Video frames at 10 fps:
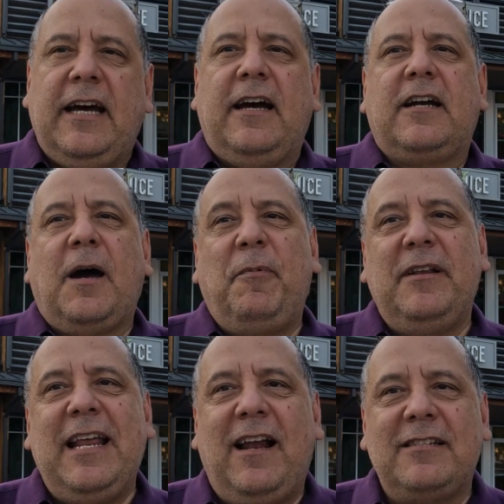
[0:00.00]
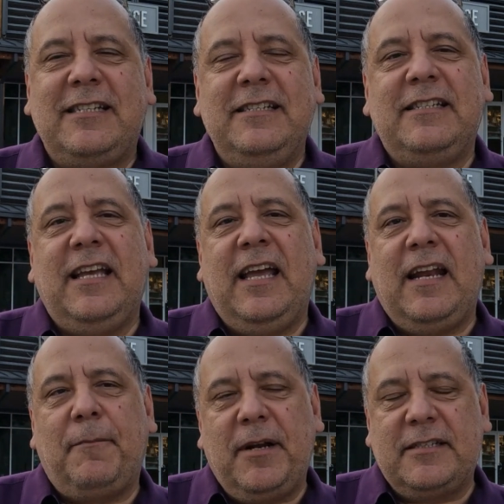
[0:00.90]
a couple analyses,
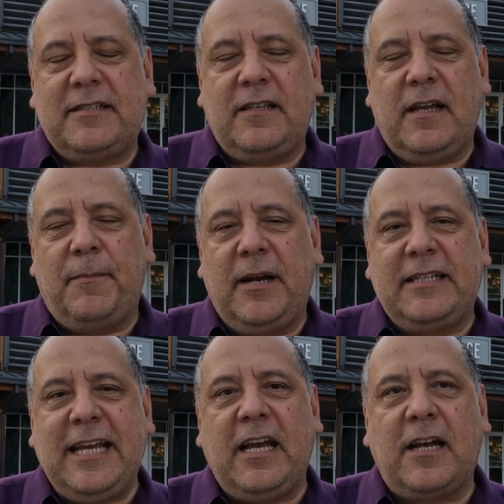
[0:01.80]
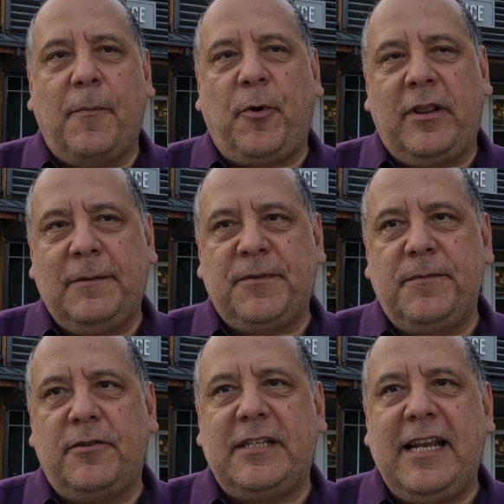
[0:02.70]
and I'm gonna take a couple clips
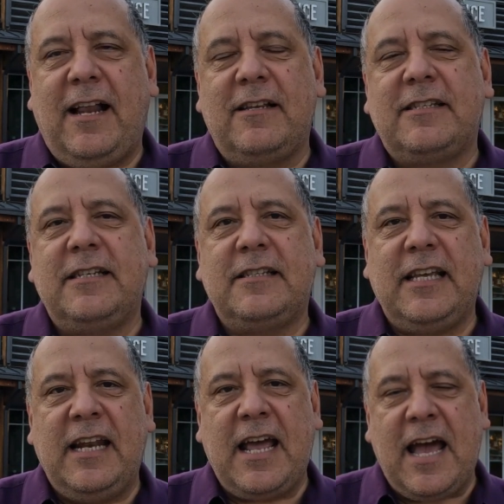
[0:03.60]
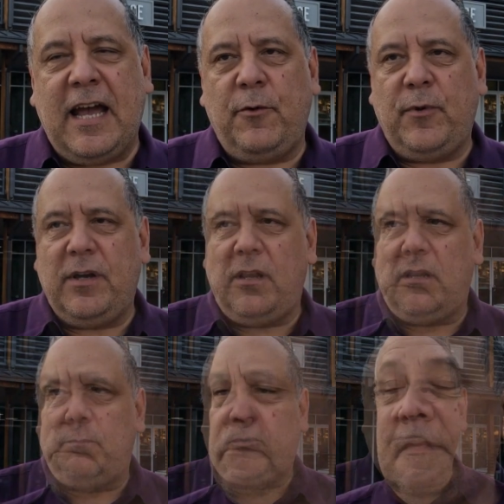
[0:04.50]
of those analysis, and I
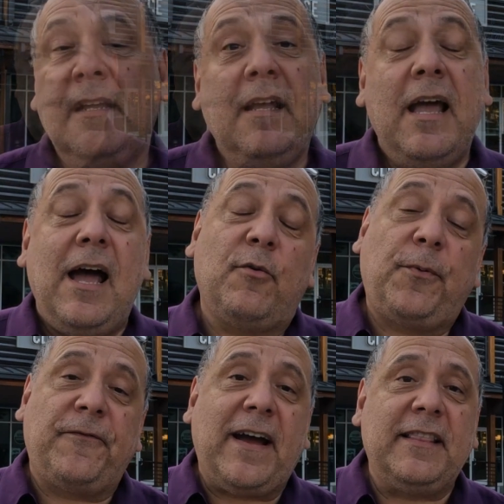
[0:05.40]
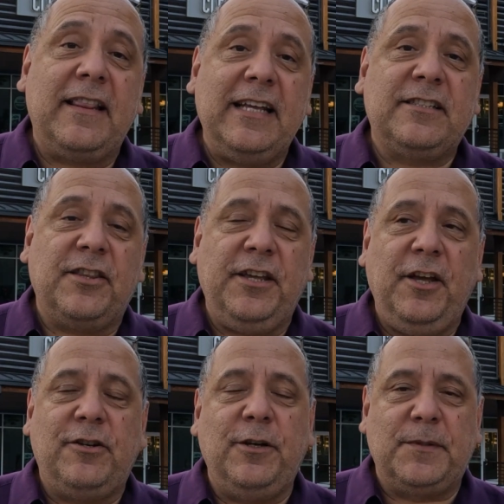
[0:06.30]
will provide the links to the
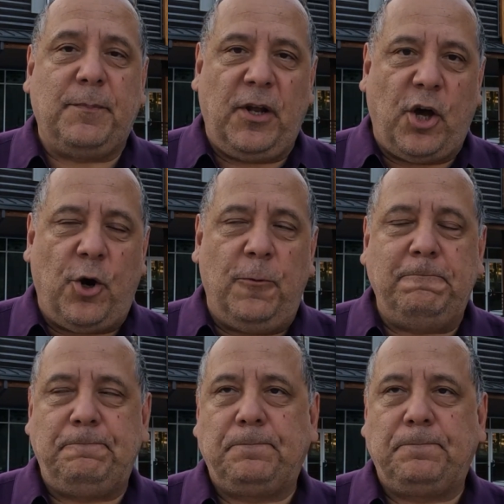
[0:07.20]
YouTubes below,